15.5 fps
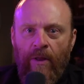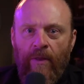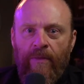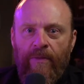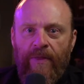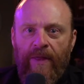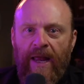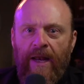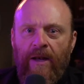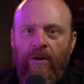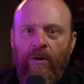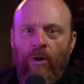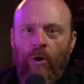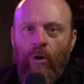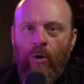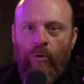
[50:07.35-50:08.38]
then
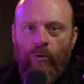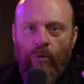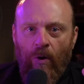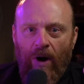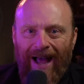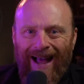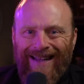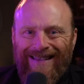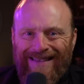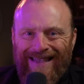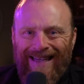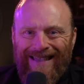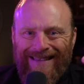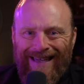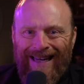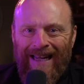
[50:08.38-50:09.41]
your
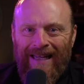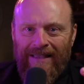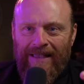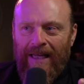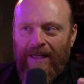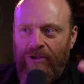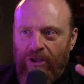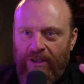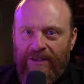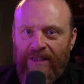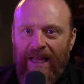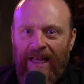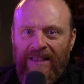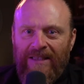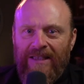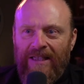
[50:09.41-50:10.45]
attention, intention is
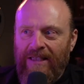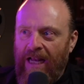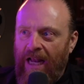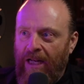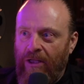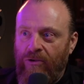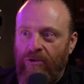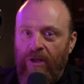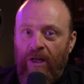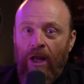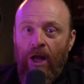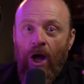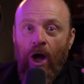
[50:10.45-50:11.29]
instantaneously